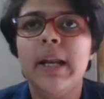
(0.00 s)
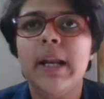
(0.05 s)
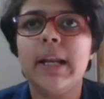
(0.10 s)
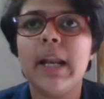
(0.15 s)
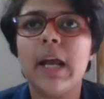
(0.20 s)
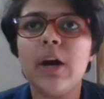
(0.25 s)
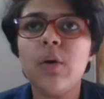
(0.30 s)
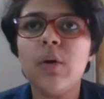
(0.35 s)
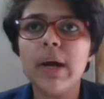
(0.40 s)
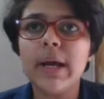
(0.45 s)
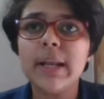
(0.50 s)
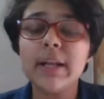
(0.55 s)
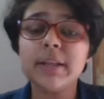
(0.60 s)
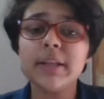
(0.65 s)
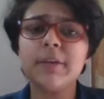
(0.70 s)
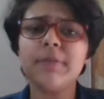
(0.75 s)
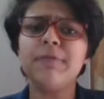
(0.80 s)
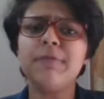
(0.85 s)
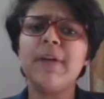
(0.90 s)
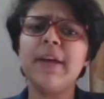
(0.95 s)
Now,
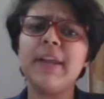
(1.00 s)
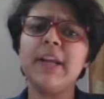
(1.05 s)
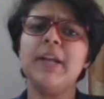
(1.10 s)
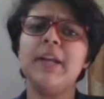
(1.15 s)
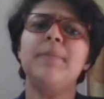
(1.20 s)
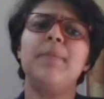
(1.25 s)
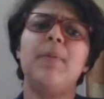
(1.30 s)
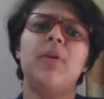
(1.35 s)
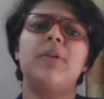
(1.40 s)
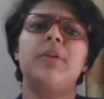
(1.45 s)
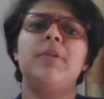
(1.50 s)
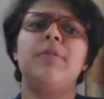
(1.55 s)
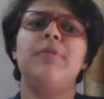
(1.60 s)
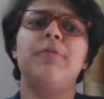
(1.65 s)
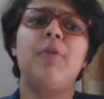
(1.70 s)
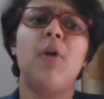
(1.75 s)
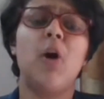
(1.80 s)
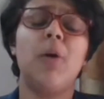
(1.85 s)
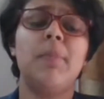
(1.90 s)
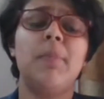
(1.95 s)
another very important
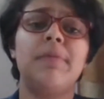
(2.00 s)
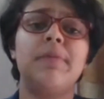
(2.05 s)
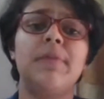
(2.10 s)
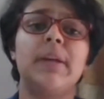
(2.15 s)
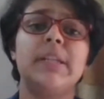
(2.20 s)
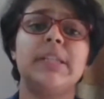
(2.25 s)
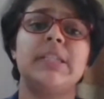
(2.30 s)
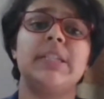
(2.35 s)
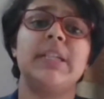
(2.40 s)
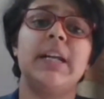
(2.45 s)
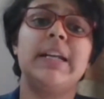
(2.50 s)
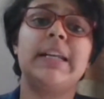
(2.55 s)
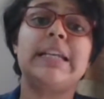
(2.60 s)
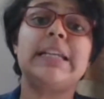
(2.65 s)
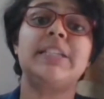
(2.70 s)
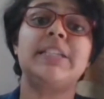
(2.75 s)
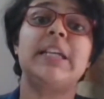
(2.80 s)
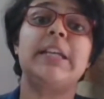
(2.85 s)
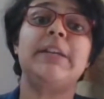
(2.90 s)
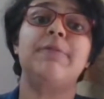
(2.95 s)
form of consent
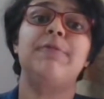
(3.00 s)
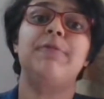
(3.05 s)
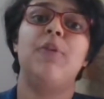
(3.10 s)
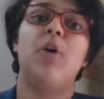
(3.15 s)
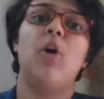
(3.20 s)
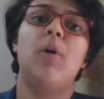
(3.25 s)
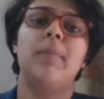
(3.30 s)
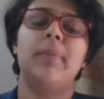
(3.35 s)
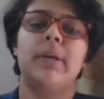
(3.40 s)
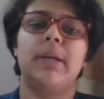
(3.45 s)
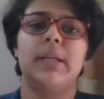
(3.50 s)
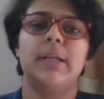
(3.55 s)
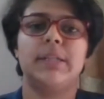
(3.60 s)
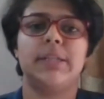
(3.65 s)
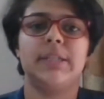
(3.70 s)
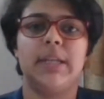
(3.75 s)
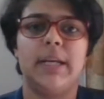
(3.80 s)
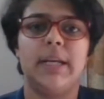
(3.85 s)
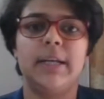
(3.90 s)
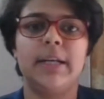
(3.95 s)
is informed
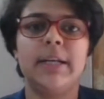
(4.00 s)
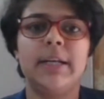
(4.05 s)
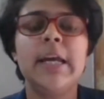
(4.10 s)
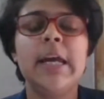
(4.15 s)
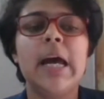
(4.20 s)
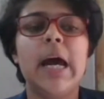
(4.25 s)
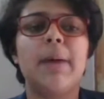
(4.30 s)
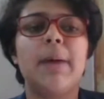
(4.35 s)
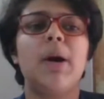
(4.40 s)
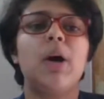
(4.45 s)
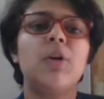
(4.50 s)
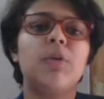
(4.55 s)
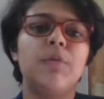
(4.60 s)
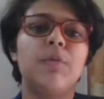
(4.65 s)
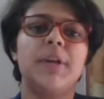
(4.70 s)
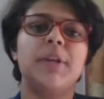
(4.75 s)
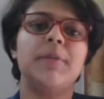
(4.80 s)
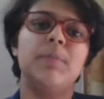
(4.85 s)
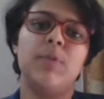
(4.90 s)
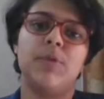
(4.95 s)
consent, about
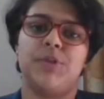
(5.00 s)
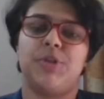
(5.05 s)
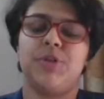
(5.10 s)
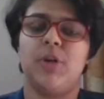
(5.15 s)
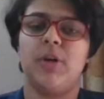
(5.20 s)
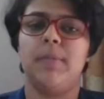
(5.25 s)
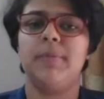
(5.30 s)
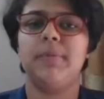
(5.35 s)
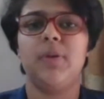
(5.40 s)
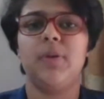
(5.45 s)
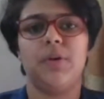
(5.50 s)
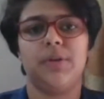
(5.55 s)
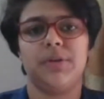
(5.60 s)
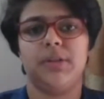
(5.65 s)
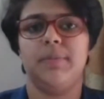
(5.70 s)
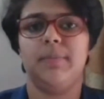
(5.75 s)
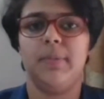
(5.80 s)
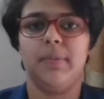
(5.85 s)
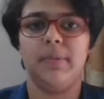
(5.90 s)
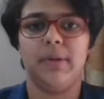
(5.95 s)
which Busham
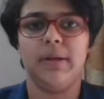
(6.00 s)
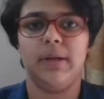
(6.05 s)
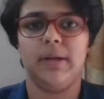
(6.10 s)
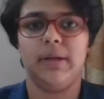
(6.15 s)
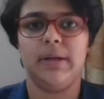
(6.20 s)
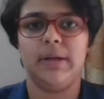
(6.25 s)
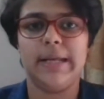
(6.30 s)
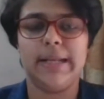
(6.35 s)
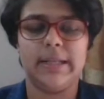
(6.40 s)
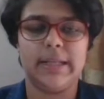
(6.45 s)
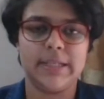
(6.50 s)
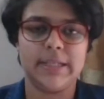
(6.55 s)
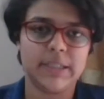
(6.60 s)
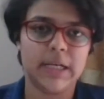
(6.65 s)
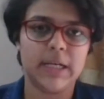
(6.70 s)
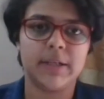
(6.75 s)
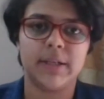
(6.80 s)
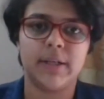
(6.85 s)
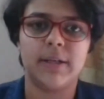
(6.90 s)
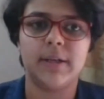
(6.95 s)
talks about, in his
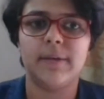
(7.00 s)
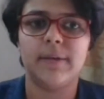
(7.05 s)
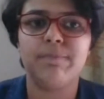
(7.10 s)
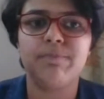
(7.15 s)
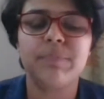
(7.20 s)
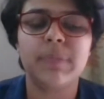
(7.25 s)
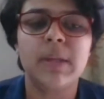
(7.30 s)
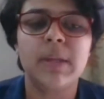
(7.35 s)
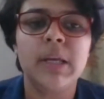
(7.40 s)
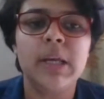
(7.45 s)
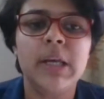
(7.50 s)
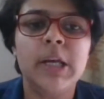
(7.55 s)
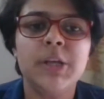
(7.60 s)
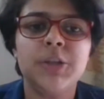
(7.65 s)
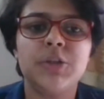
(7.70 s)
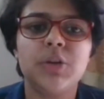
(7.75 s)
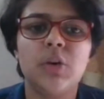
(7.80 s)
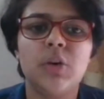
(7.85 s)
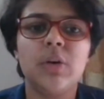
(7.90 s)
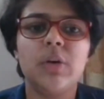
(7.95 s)
article.
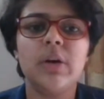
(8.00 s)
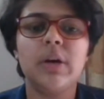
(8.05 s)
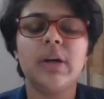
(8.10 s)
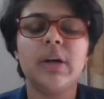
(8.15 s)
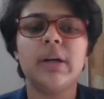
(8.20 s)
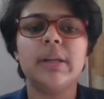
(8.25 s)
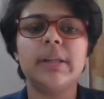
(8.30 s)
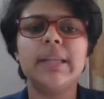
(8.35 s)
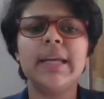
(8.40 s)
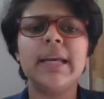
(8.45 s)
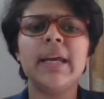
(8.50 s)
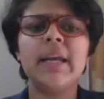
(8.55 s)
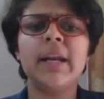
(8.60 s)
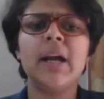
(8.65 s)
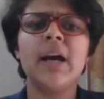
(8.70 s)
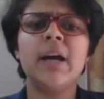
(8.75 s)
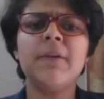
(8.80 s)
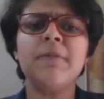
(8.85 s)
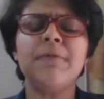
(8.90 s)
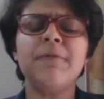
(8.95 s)
So, there are